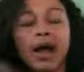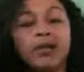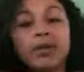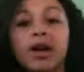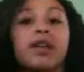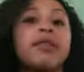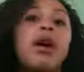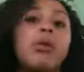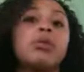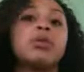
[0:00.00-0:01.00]
I do not give
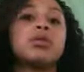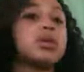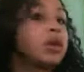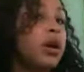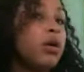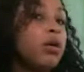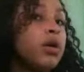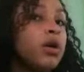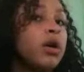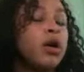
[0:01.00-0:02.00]
up, you know?
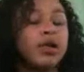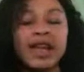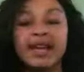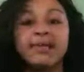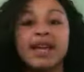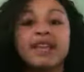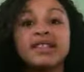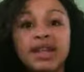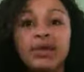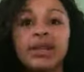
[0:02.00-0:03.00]
Like, make it
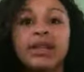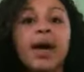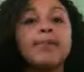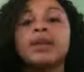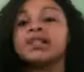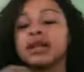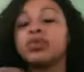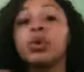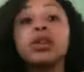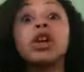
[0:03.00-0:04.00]
sound like that, because
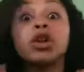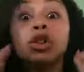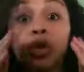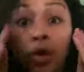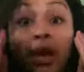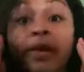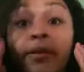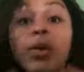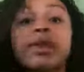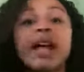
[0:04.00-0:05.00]
that's what they're
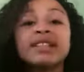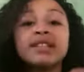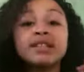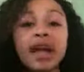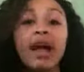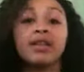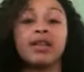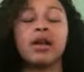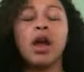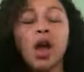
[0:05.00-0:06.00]
looking for. That's
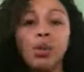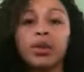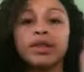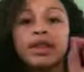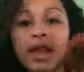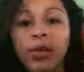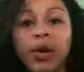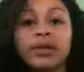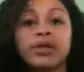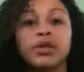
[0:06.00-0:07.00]
exactly what they
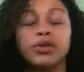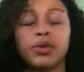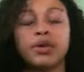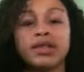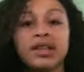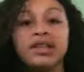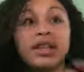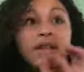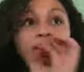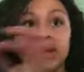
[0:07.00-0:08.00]
want to see
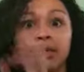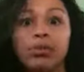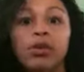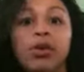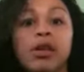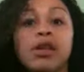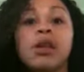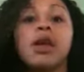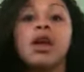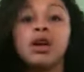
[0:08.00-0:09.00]
in their
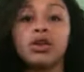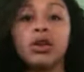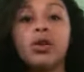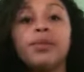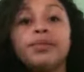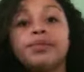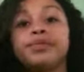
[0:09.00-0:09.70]
employee, you know?